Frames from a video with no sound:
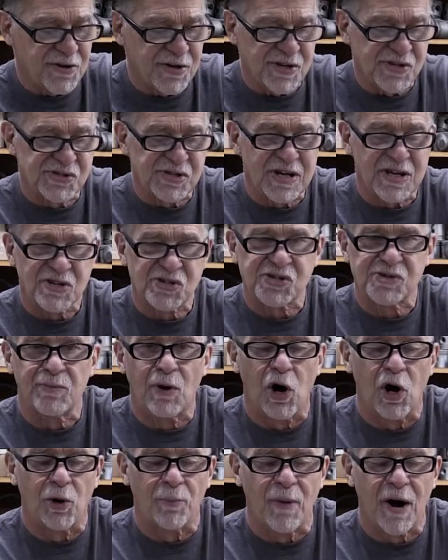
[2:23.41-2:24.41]
You can see a
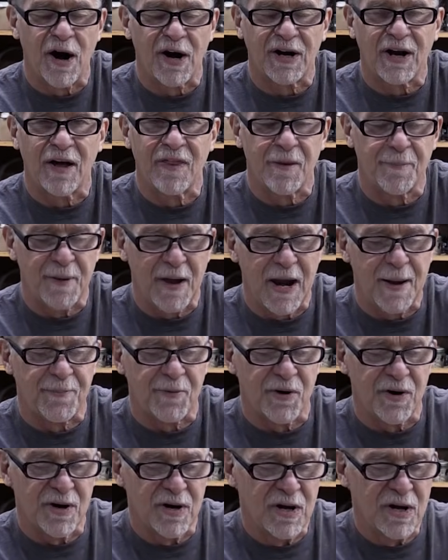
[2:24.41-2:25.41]
small mark on the
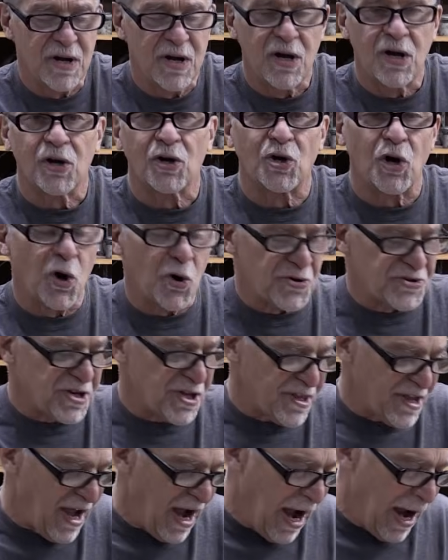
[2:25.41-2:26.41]
paper. Go
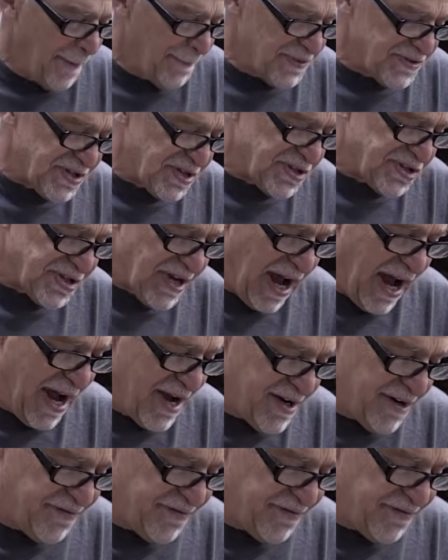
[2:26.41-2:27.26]
to the opposite side